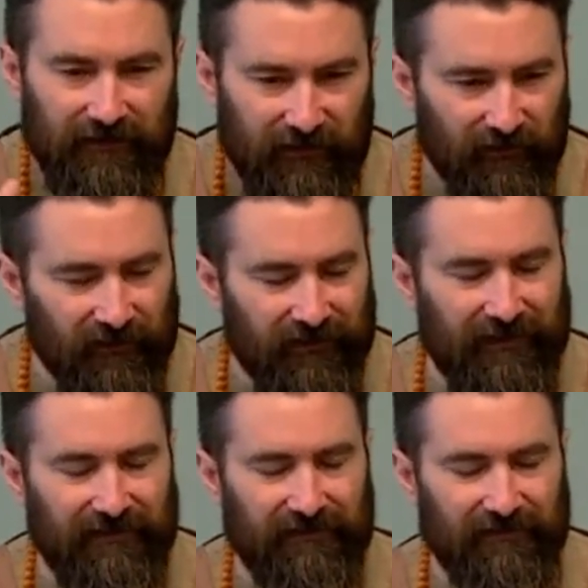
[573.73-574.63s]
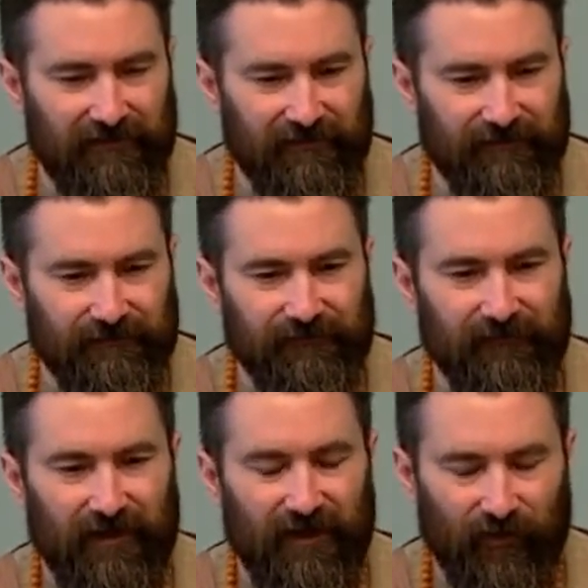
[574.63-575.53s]
irrigated
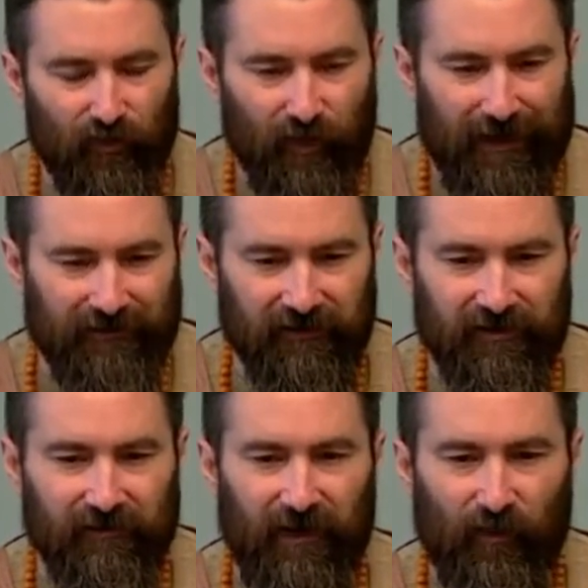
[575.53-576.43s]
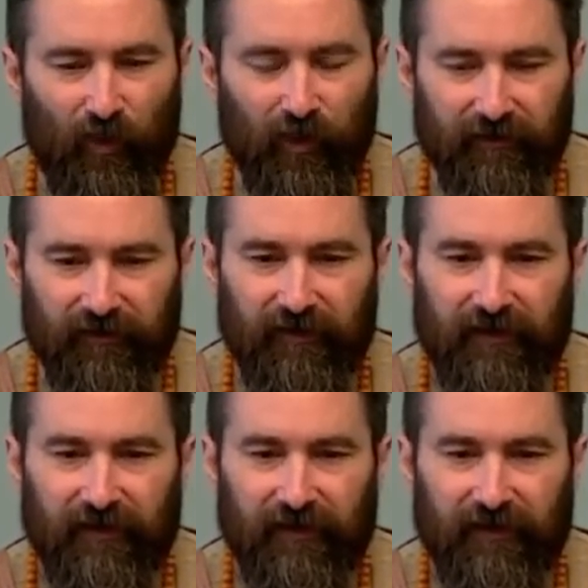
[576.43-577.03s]
and quenched by water.